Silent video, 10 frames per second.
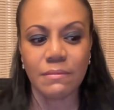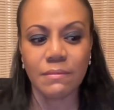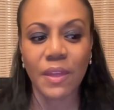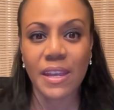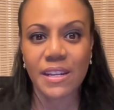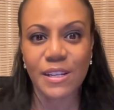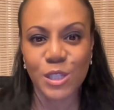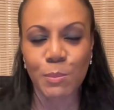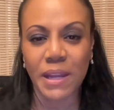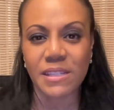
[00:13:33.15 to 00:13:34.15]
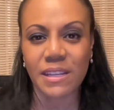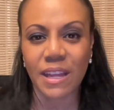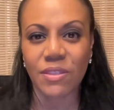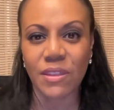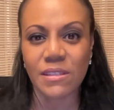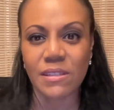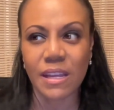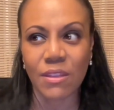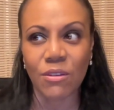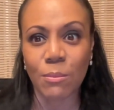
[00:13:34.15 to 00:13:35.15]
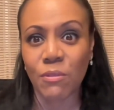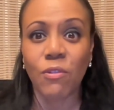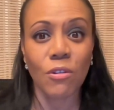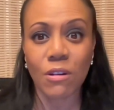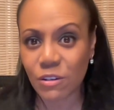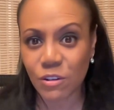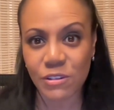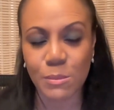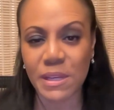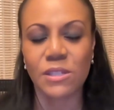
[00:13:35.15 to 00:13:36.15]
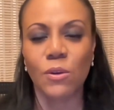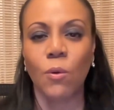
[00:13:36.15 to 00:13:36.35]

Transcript: they can expect to get this either before Christmas